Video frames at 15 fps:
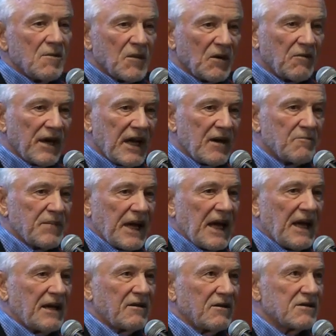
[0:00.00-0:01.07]
but we have
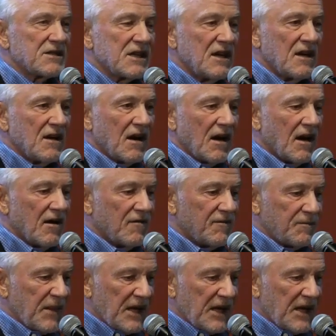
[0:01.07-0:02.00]
panels of